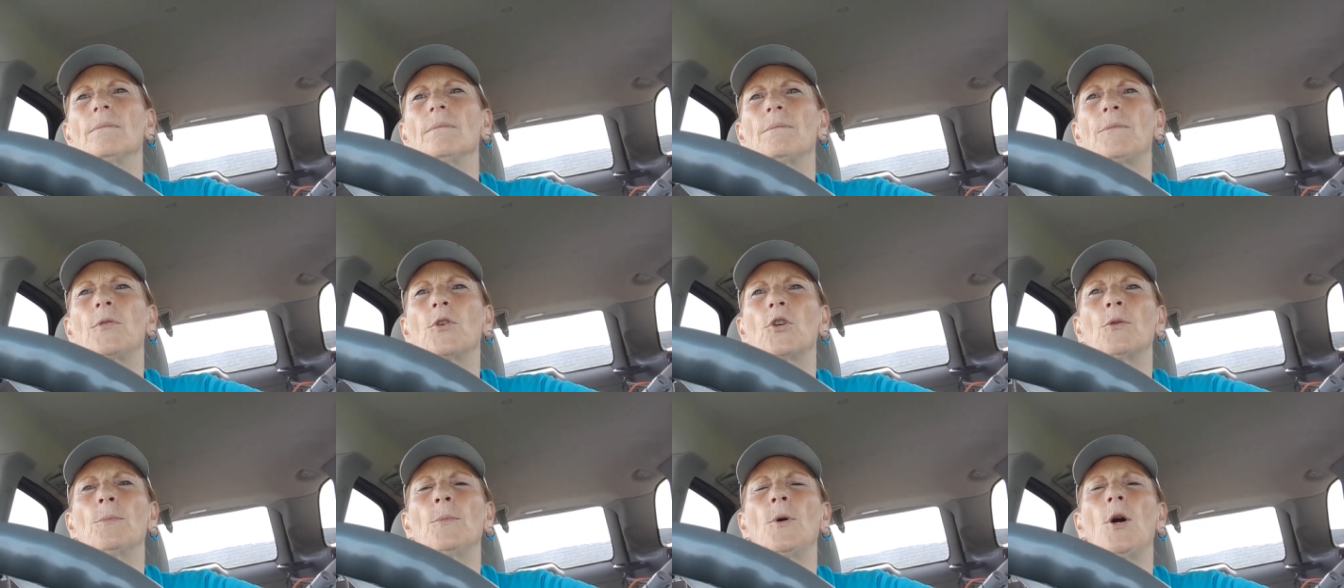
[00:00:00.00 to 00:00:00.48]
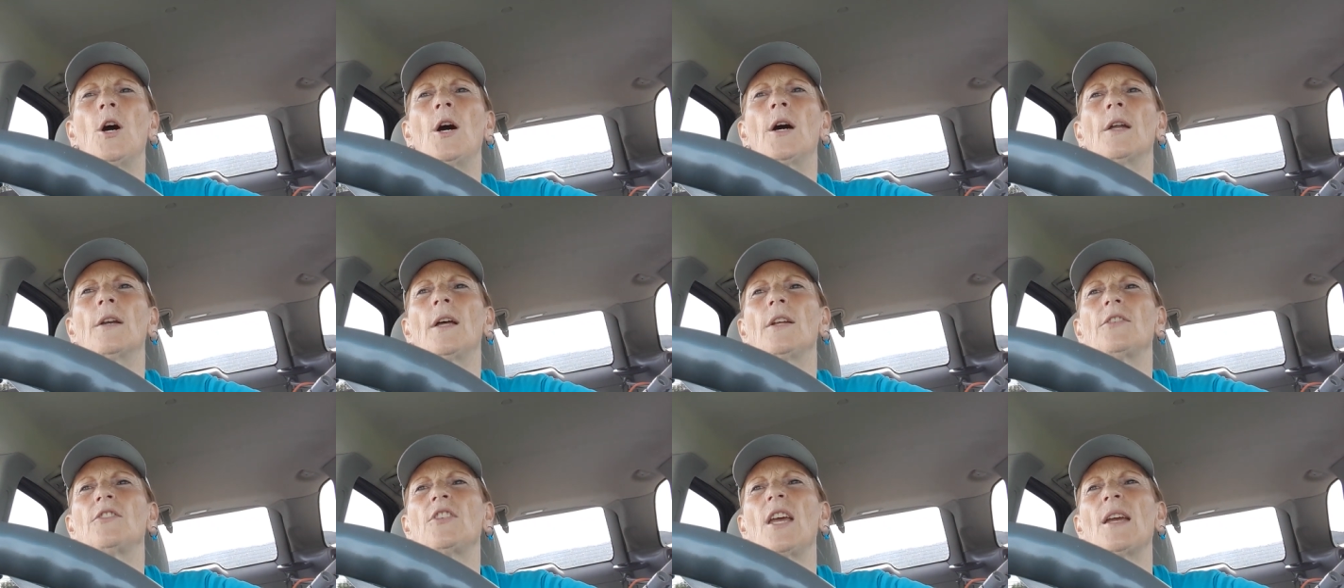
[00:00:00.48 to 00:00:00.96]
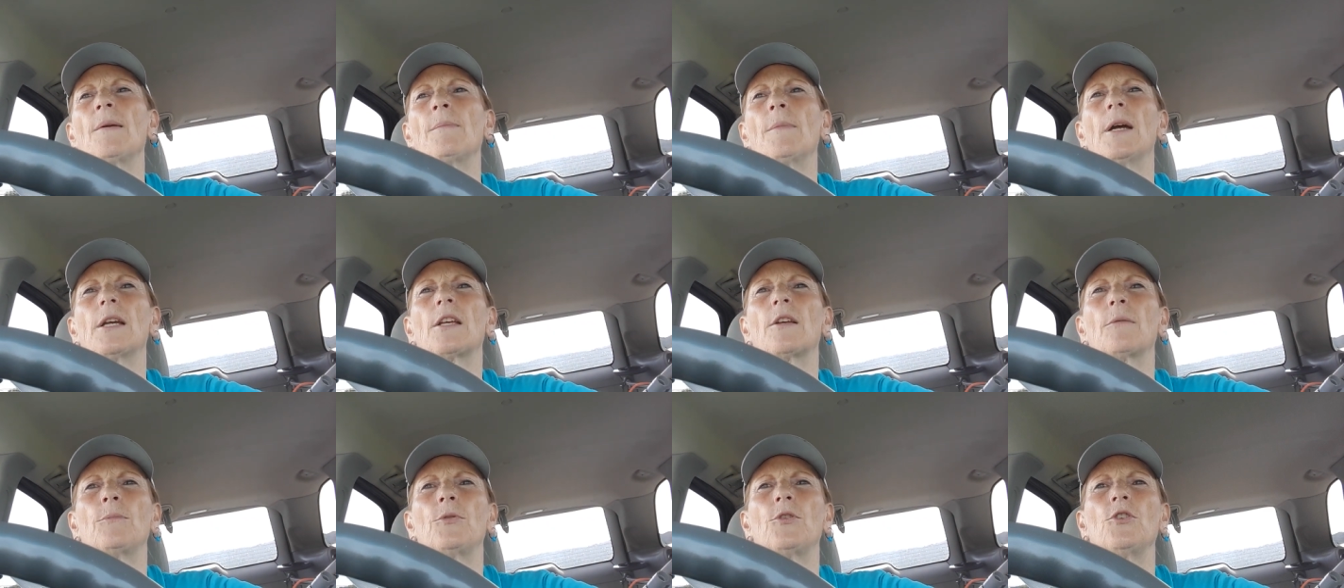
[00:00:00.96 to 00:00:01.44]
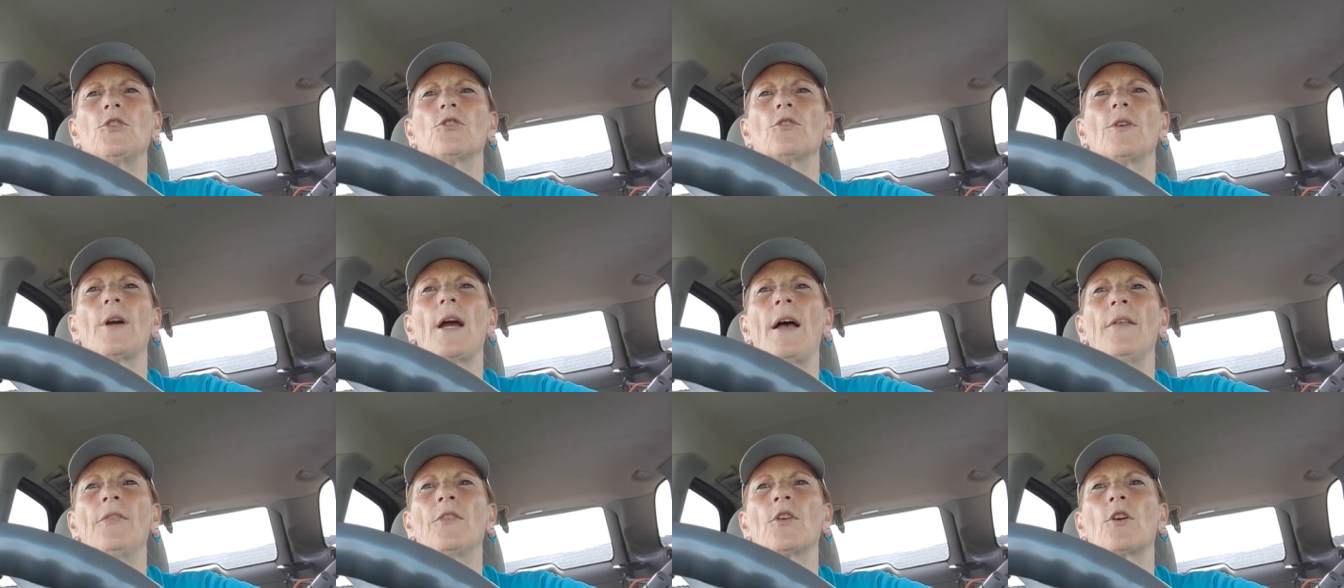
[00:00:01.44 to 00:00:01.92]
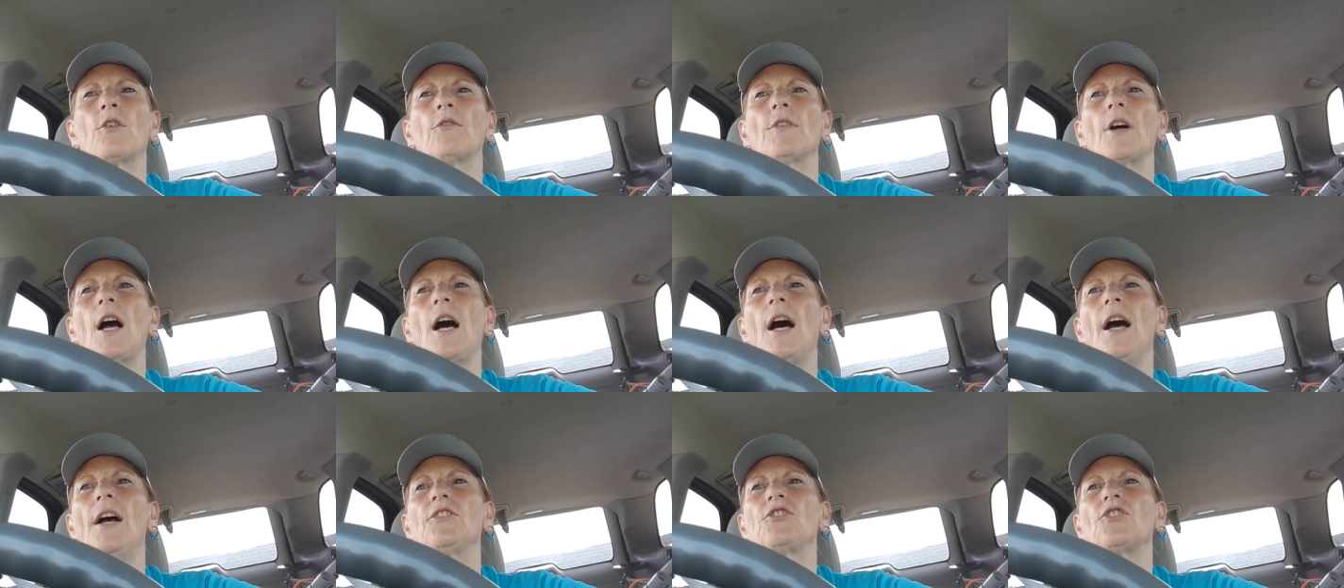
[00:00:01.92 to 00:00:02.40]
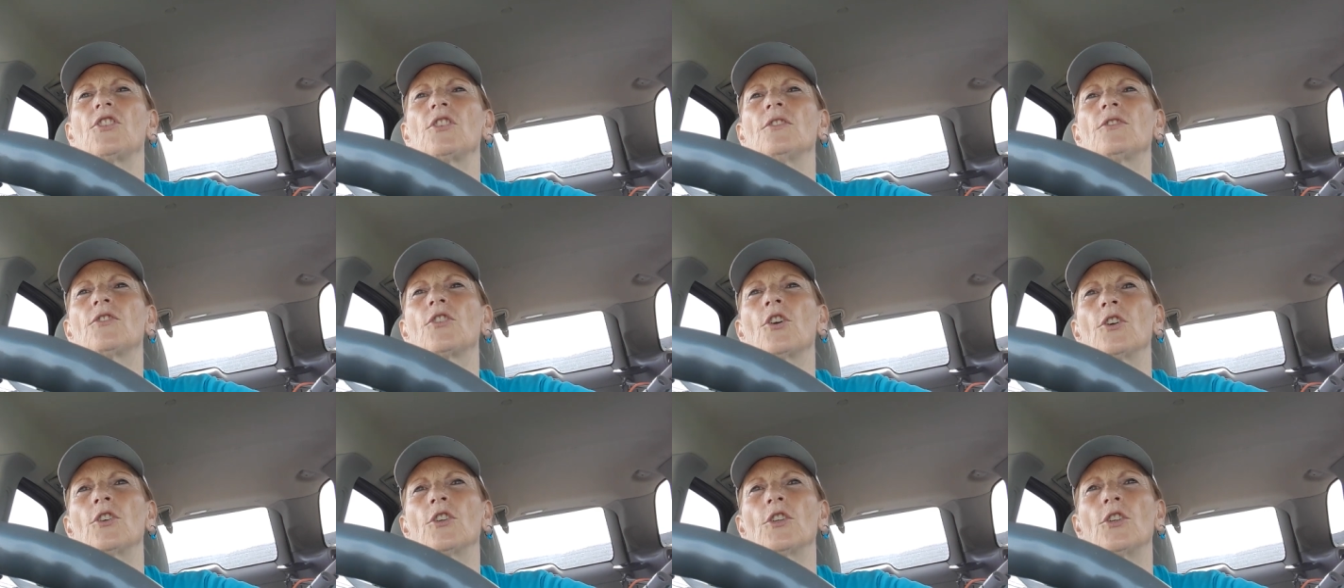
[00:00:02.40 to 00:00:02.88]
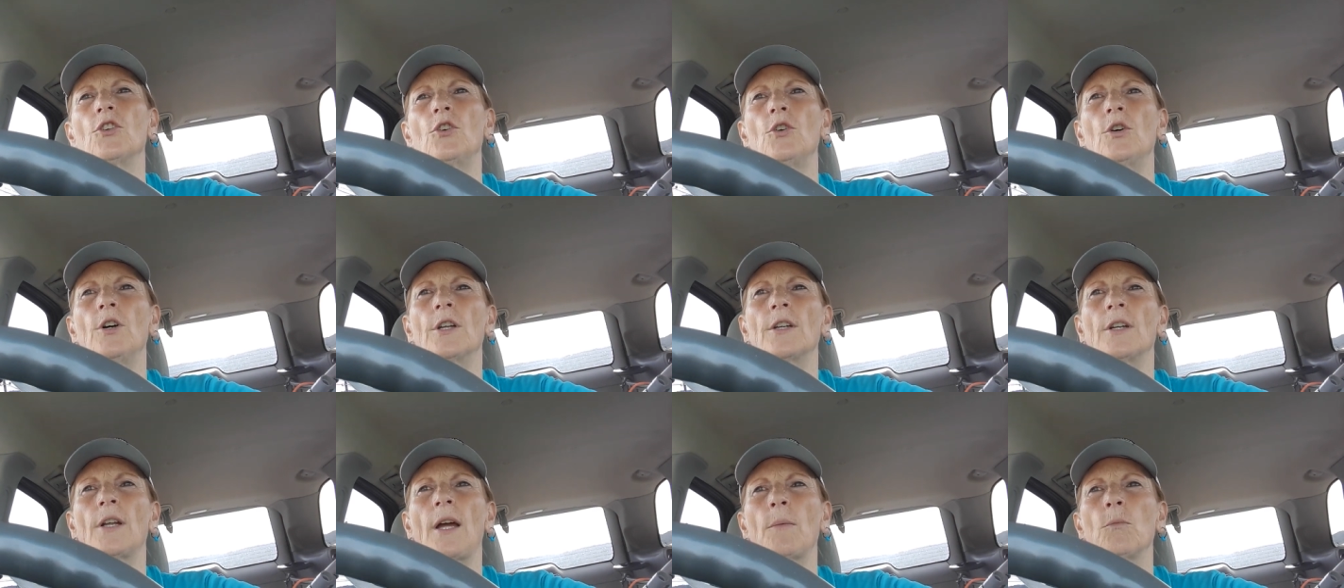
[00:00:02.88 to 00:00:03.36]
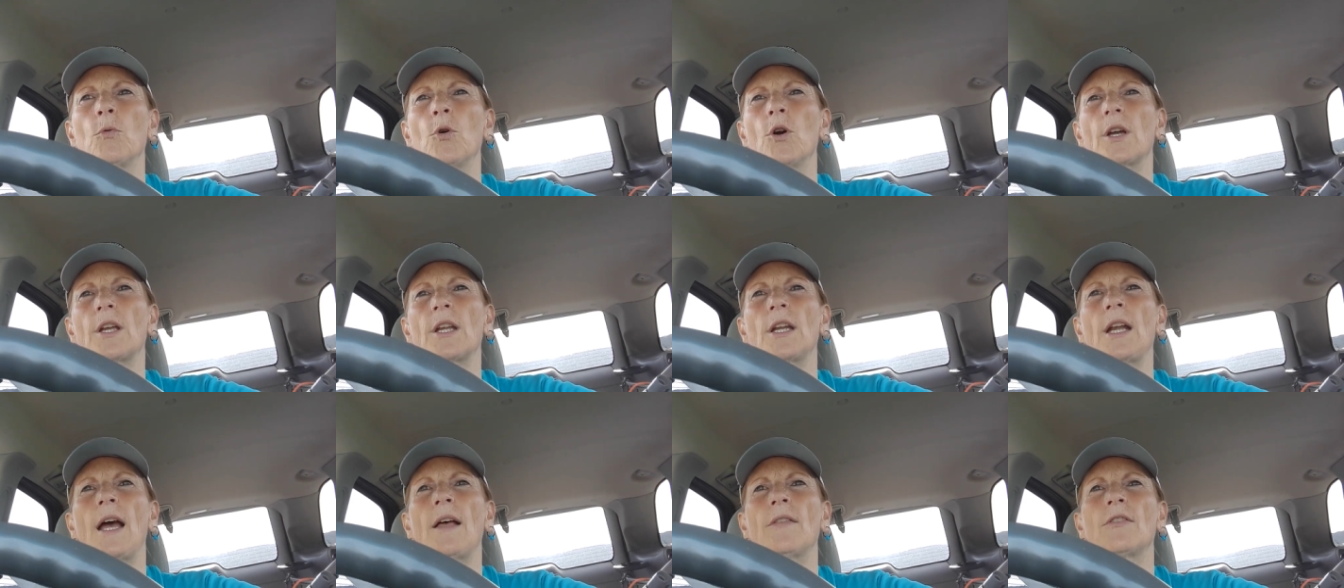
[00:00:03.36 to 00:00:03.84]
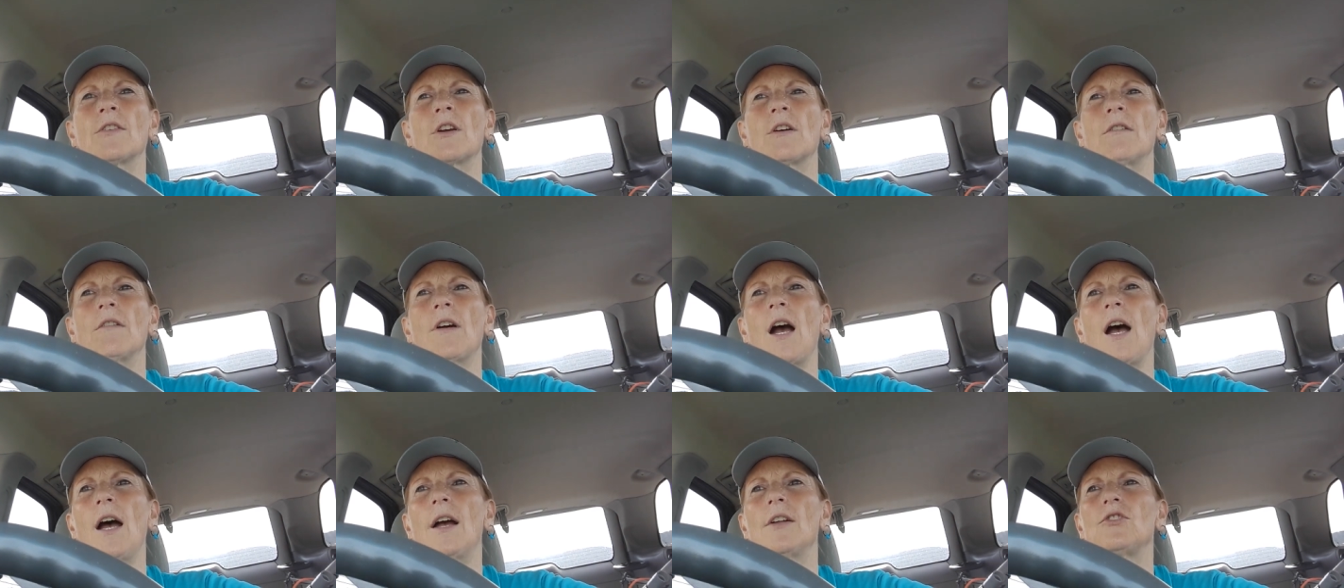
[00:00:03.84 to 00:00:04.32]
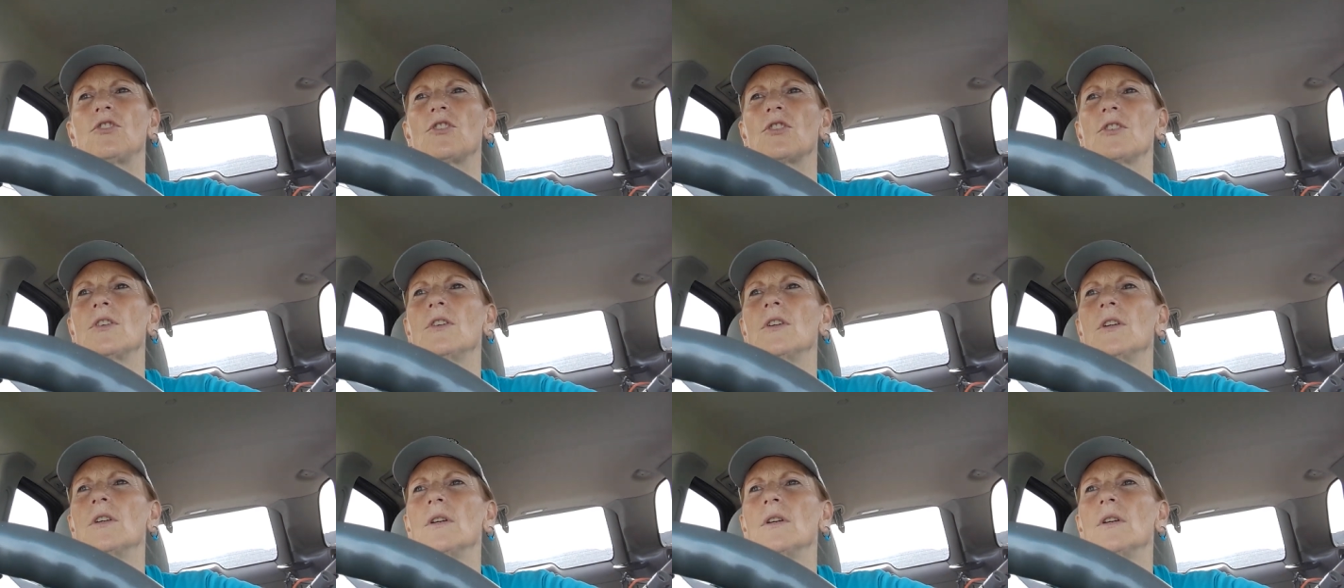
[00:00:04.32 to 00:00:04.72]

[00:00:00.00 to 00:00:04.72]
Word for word: put them on, I take my computer out in the garage and turn it on, I'm working out in the garage.